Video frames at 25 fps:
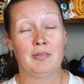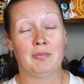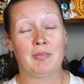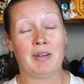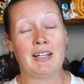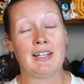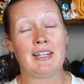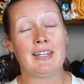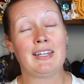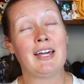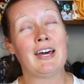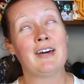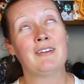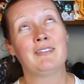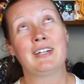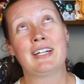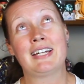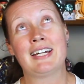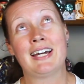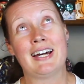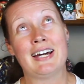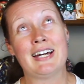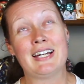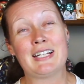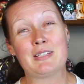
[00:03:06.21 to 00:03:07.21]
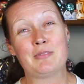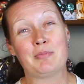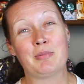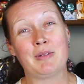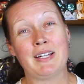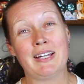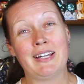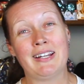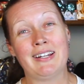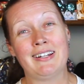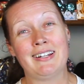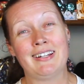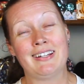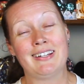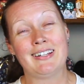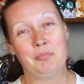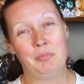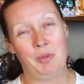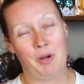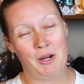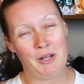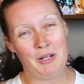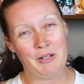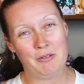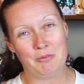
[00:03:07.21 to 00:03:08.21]
my loving
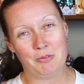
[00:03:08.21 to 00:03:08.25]
husband bought